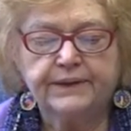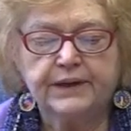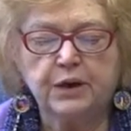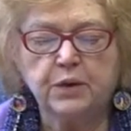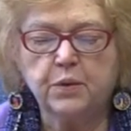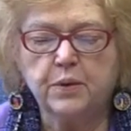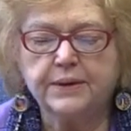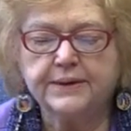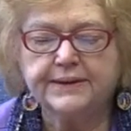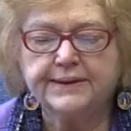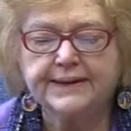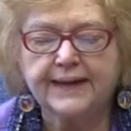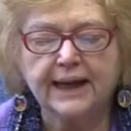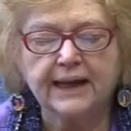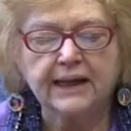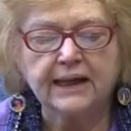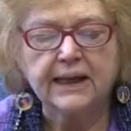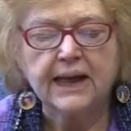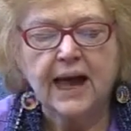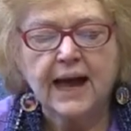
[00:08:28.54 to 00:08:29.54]
There was
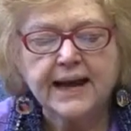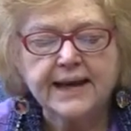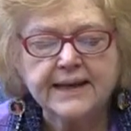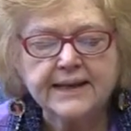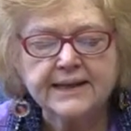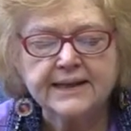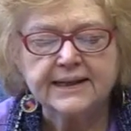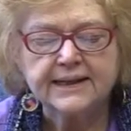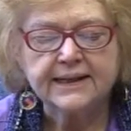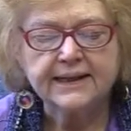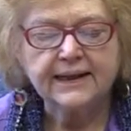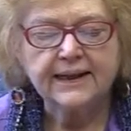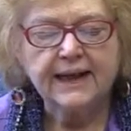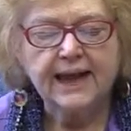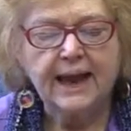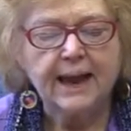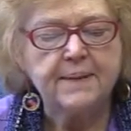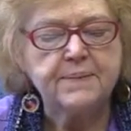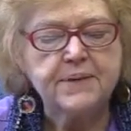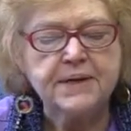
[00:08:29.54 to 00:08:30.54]
a light
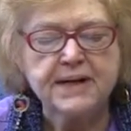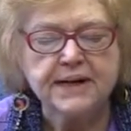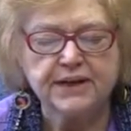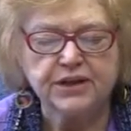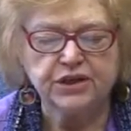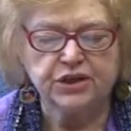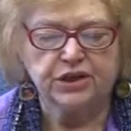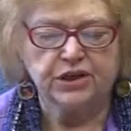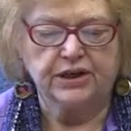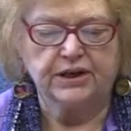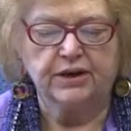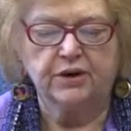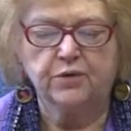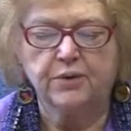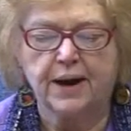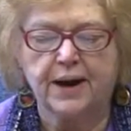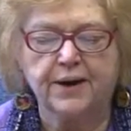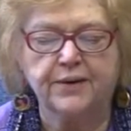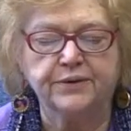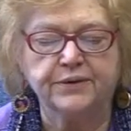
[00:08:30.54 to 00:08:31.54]
emanation
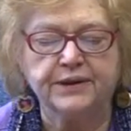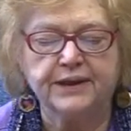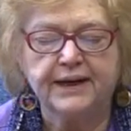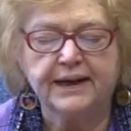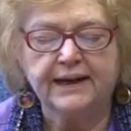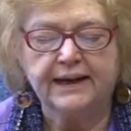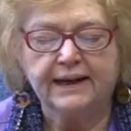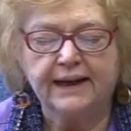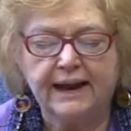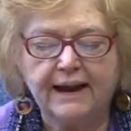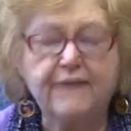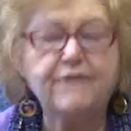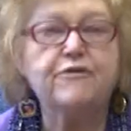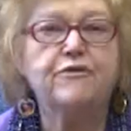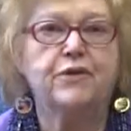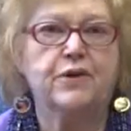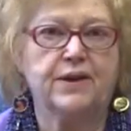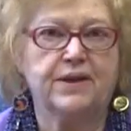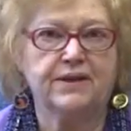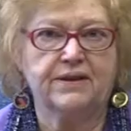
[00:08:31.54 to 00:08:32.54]
around
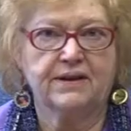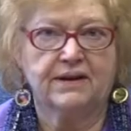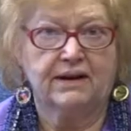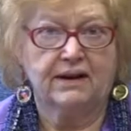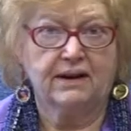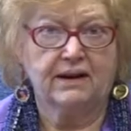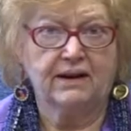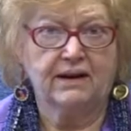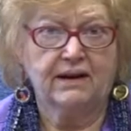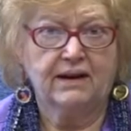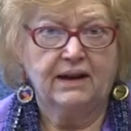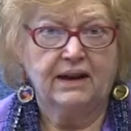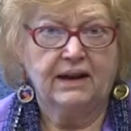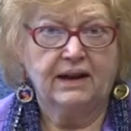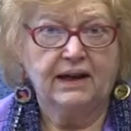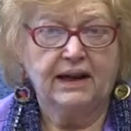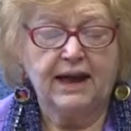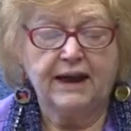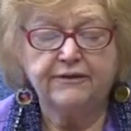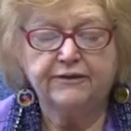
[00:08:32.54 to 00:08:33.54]
everything,
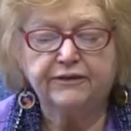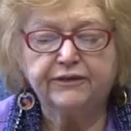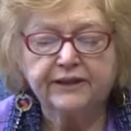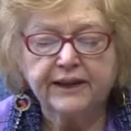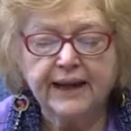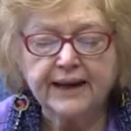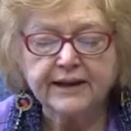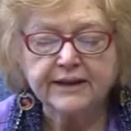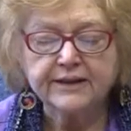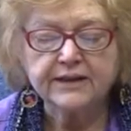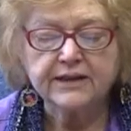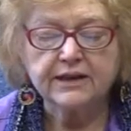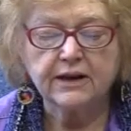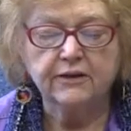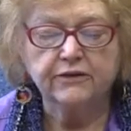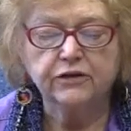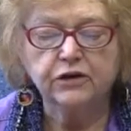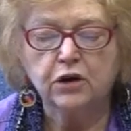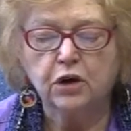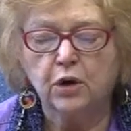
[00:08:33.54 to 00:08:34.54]
and flecks
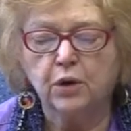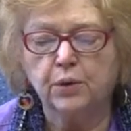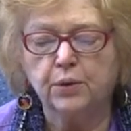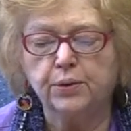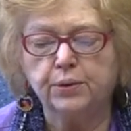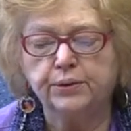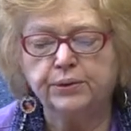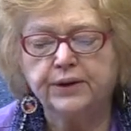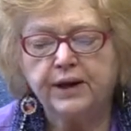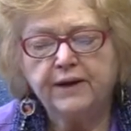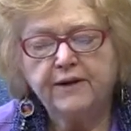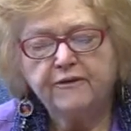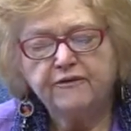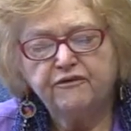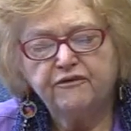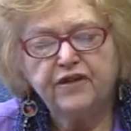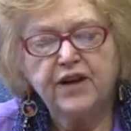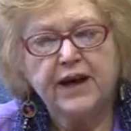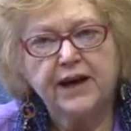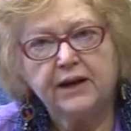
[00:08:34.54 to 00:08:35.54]
of gold
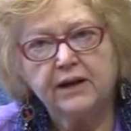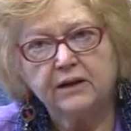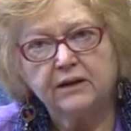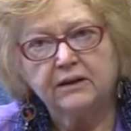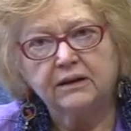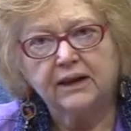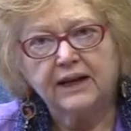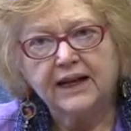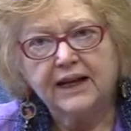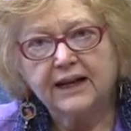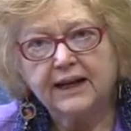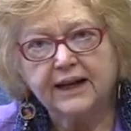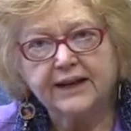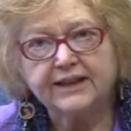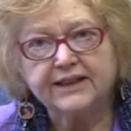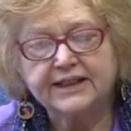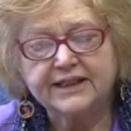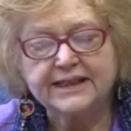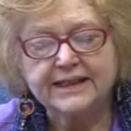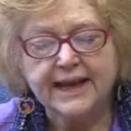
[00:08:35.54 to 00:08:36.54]
fell
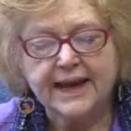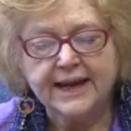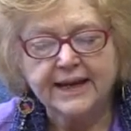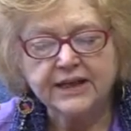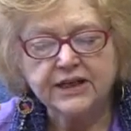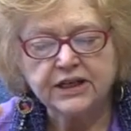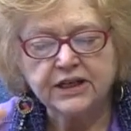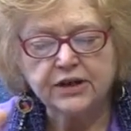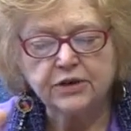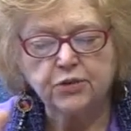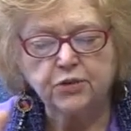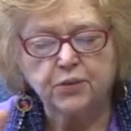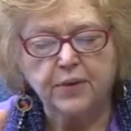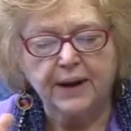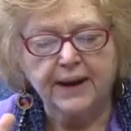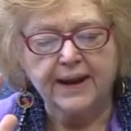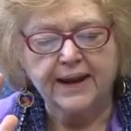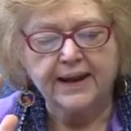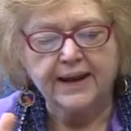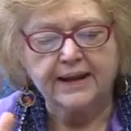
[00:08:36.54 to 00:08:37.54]
like slanted
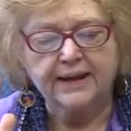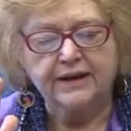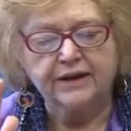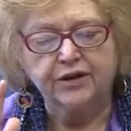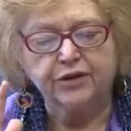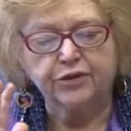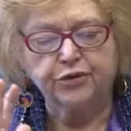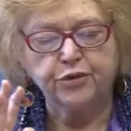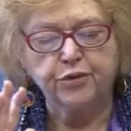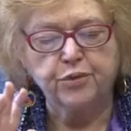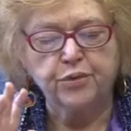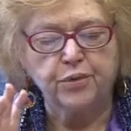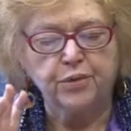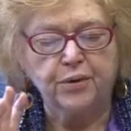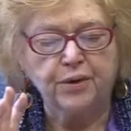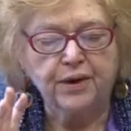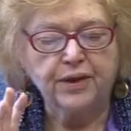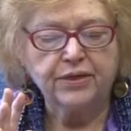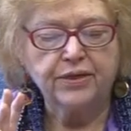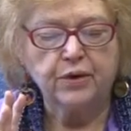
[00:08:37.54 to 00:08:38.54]
rain
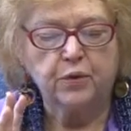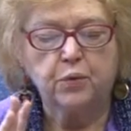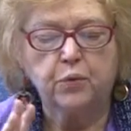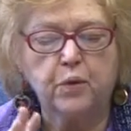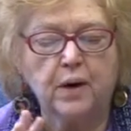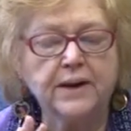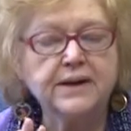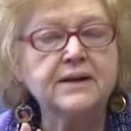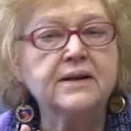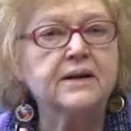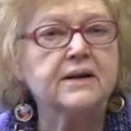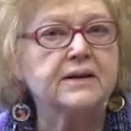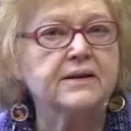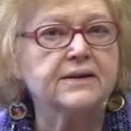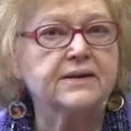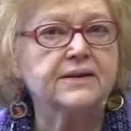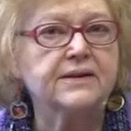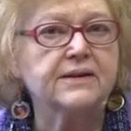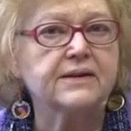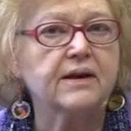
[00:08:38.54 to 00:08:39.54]
through the
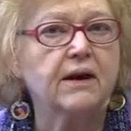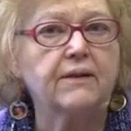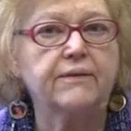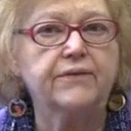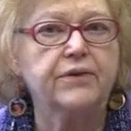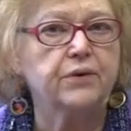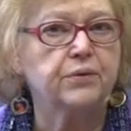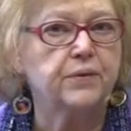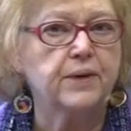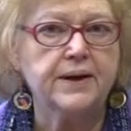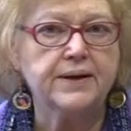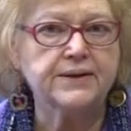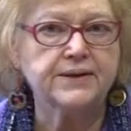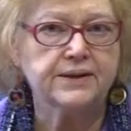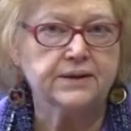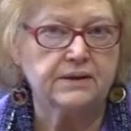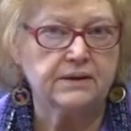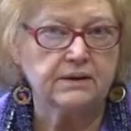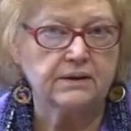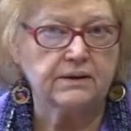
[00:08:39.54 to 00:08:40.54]
oneness of the
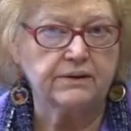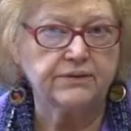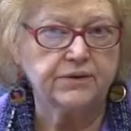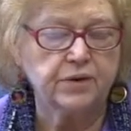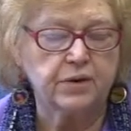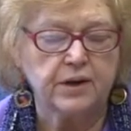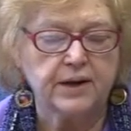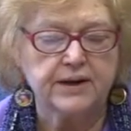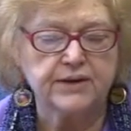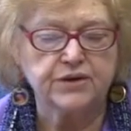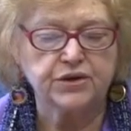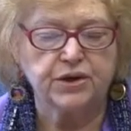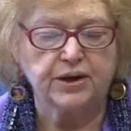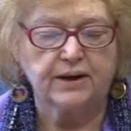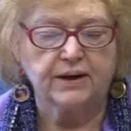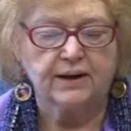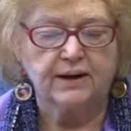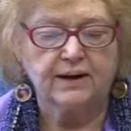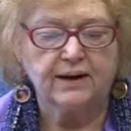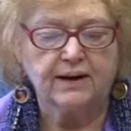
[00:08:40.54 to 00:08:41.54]
rest of creation.